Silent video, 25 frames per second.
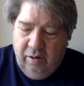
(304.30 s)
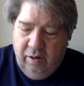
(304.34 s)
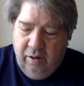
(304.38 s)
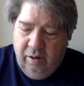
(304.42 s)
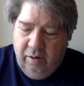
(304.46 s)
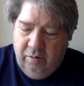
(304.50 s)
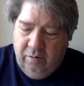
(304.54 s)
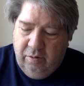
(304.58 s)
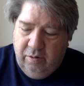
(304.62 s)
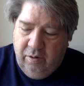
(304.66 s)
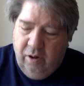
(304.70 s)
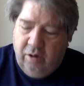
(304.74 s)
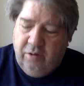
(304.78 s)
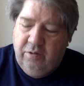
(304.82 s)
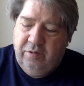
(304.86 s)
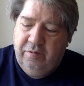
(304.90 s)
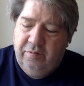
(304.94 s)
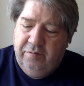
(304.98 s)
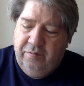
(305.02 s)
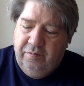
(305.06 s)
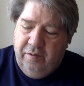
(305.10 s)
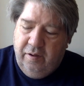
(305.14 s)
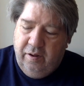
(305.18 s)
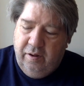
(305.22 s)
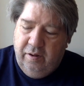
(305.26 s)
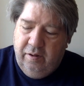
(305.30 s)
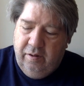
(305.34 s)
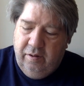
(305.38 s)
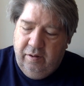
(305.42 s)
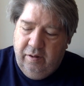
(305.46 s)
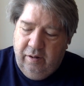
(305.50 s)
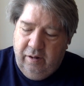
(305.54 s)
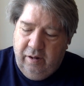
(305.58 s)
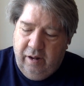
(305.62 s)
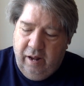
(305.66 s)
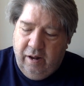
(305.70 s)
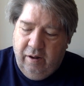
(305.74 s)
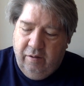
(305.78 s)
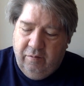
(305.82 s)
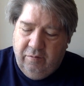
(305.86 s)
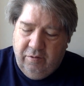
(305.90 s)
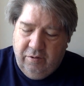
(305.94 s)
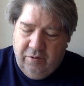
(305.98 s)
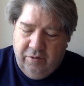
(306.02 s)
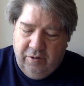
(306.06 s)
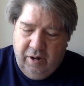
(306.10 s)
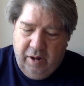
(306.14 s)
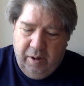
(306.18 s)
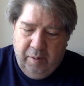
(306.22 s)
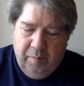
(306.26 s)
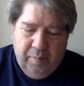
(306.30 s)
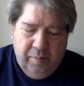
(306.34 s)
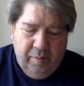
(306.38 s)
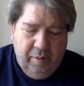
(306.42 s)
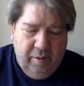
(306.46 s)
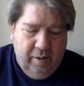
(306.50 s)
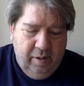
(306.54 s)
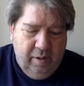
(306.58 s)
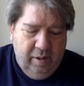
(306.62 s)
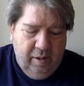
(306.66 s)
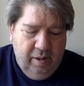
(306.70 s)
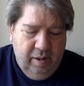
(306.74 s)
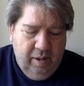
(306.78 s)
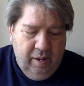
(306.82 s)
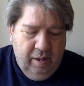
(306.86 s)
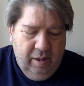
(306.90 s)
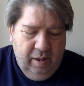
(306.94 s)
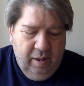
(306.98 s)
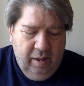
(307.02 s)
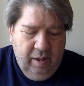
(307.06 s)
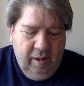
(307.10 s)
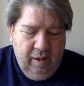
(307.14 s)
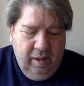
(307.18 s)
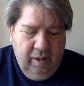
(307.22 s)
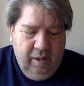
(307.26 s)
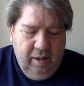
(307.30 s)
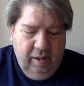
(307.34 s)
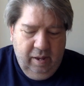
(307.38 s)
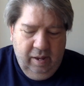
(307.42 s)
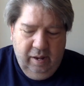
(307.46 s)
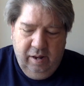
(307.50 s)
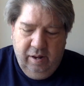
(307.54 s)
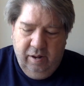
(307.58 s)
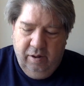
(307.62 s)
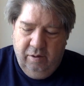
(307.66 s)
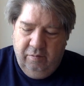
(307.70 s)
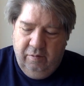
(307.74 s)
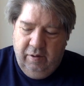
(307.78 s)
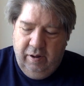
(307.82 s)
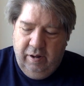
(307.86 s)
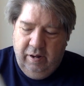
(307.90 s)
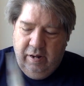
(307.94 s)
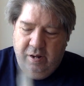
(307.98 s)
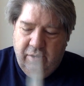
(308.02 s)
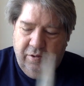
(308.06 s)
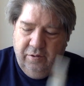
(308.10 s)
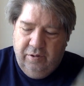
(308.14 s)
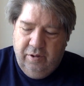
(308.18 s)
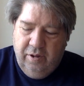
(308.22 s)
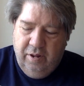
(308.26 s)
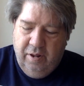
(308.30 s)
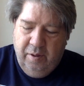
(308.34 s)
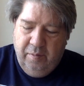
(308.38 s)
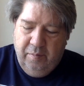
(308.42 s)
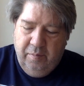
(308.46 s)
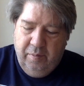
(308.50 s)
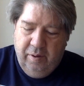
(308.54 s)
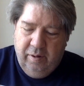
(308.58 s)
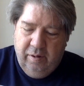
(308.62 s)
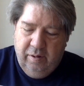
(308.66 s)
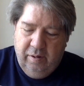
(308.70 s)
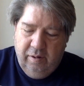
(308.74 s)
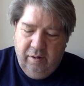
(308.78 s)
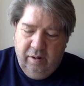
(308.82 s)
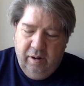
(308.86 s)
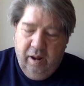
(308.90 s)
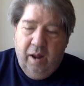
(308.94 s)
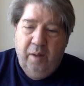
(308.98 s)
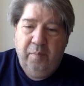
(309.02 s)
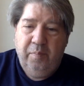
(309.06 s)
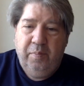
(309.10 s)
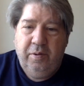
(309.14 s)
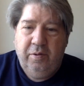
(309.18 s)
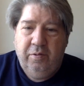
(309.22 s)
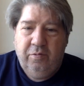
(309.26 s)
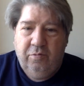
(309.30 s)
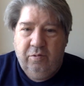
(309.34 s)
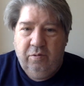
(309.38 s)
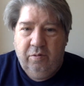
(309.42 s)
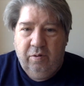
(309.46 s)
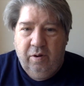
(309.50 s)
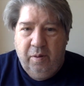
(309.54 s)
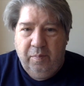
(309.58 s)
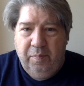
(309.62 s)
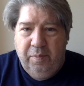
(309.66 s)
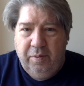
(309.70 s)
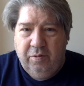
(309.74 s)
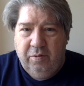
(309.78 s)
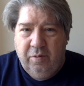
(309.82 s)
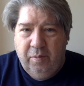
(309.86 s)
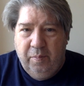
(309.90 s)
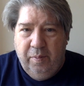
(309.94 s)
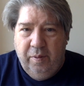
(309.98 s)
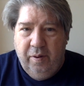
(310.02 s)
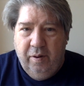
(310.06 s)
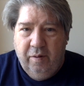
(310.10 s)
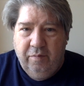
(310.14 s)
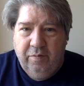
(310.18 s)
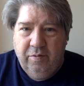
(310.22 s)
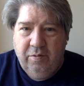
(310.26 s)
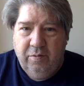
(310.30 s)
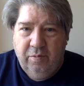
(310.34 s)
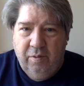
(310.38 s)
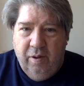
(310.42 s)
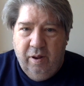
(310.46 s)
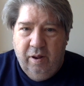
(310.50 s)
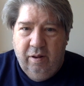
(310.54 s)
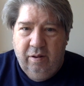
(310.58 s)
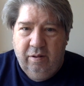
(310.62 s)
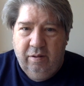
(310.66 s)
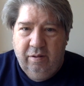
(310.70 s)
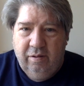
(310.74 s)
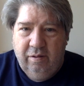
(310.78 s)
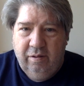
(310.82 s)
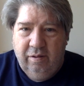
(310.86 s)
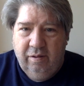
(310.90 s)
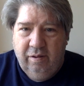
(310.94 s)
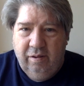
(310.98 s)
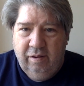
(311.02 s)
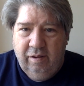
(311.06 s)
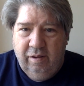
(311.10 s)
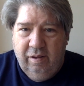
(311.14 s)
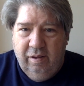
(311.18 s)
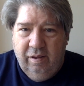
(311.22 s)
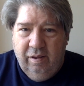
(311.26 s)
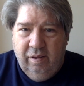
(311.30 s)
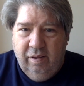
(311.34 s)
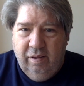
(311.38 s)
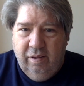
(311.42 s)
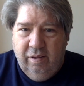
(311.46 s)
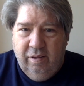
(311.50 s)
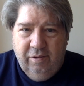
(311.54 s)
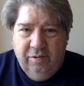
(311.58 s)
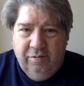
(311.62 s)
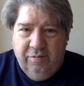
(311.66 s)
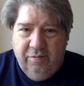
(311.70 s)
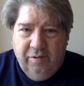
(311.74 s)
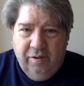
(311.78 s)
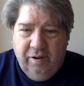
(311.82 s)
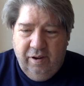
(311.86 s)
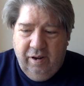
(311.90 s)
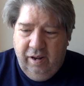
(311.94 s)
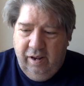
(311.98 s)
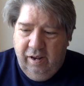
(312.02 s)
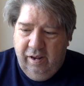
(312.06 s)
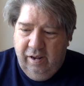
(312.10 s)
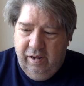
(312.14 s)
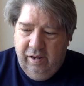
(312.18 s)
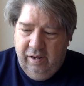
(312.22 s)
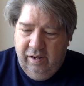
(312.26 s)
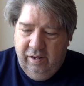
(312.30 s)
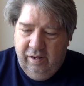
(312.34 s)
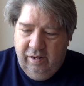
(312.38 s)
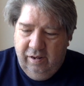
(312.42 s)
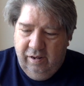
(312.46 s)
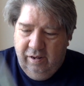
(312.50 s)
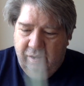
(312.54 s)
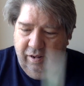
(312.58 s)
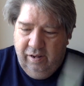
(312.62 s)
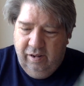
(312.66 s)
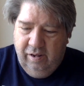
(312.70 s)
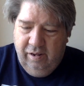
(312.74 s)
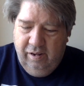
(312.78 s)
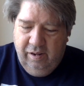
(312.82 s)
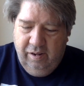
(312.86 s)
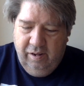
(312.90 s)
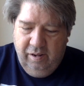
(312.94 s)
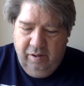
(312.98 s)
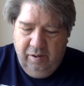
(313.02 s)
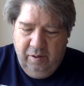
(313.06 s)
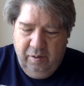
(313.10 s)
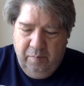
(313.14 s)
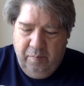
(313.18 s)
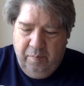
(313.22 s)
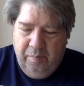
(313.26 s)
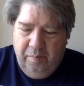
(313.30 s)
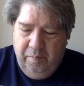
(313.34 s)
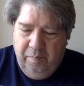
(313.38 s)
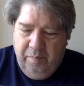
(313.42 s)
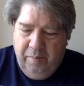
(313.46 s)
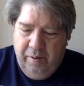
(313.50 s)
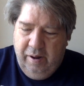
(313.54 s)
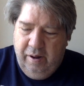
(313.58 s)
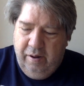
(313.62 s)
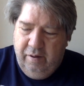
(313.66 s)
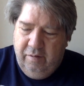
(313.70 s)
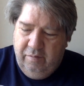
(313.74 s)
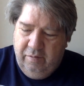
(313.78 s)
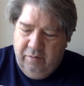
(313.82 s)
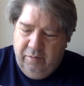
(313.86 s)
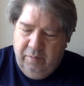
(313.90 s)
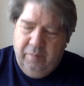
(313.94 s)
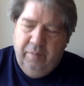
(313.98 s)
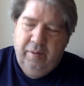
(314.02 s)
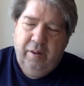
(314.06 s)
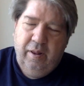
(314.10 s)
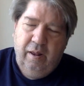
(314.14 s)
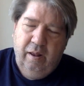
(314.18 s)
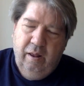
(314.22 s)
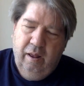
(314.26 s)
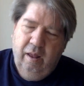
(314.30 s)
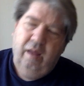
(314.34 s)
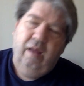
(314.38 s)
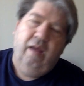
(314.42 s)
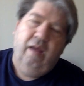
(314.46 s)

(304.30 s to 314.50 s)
it was lots of fun getting off to sleep. You know, reading this to them, and I'd be dropping off as well. It's funny. A pair of us would be there,